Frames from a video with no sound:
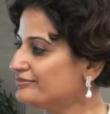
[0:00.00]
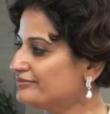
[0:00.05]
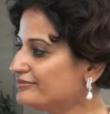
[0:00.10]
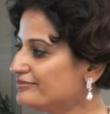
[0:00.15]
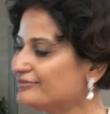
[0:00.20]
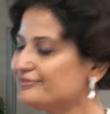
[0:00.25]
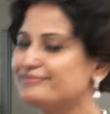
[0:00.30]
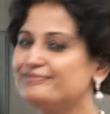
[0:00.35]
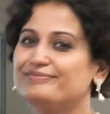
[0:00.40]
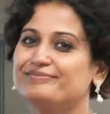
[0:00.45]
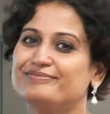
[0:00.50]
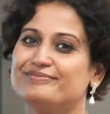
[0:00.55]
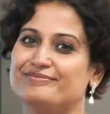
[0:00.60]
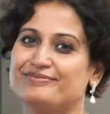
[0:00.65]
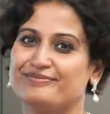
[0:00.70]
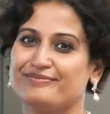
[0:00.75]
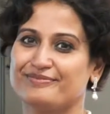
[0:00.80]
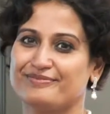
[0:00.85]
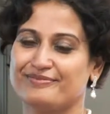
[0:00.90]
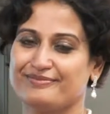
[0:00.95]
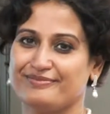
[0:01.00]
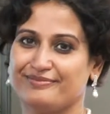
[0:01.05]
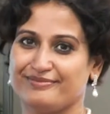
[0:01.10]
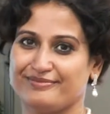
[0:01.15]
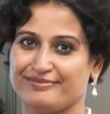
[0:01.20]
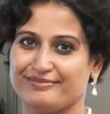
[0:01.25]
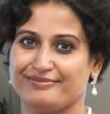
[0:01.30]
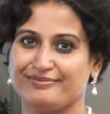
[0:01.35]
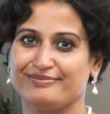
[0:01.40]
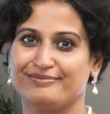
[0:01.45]

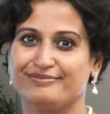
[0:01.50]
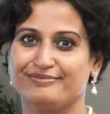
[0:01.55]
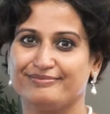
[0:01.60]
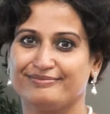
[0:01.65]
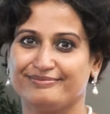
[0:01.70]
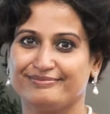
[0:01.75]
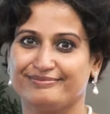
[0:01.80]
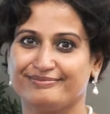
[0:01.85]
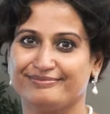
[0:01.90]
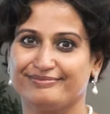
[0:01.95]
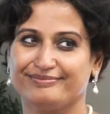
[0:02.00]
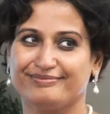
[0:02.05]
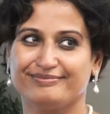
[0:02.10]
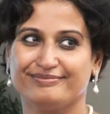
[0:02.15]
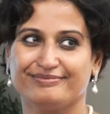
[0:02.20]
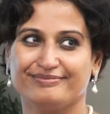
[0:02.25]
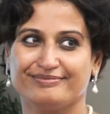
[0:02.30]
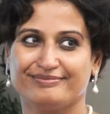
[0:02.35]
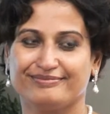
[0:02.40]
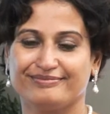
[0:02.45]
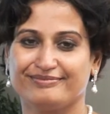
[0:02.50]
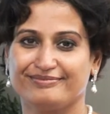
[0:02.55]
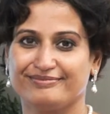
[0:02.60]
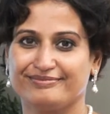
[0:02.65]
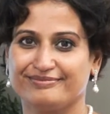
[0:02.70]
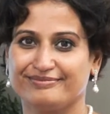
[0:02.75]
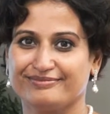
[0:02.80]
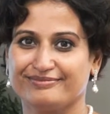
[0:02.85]
(silent)